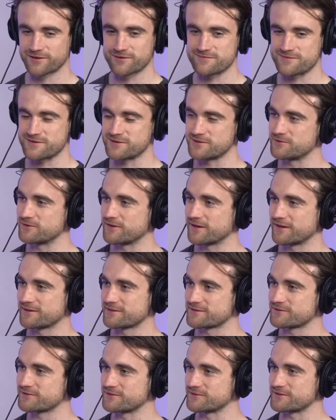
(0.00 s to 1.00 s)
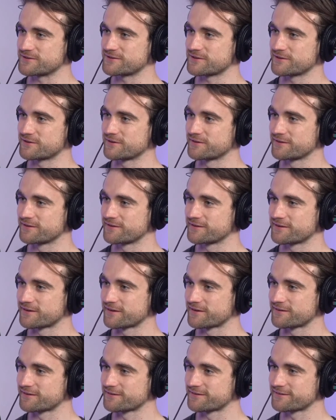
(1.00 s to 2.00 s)
the UK, it's good to see that the
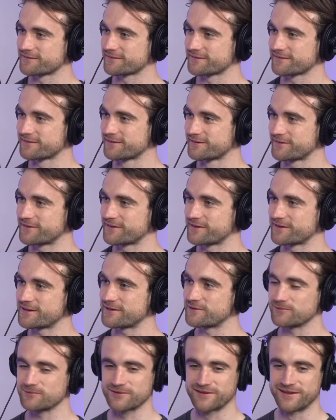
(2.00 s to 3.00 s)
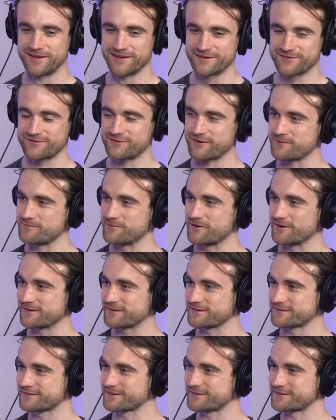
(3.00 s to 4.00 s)
legal framework
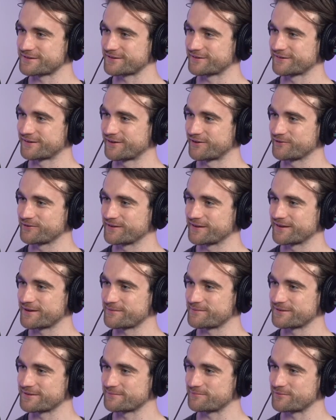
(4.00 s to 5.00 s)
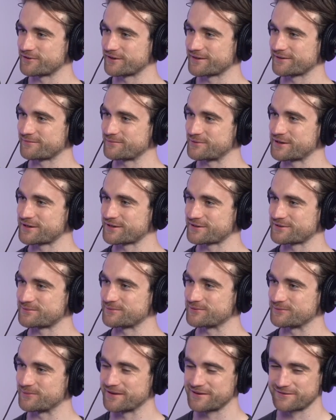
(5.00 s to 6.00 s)
is holding up in a
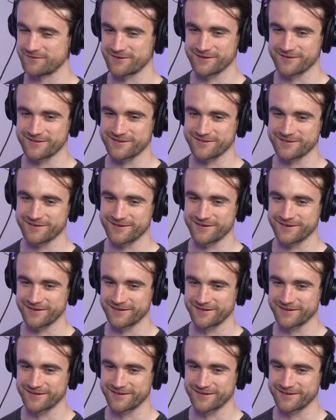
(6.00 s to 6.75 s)
predictable way rather than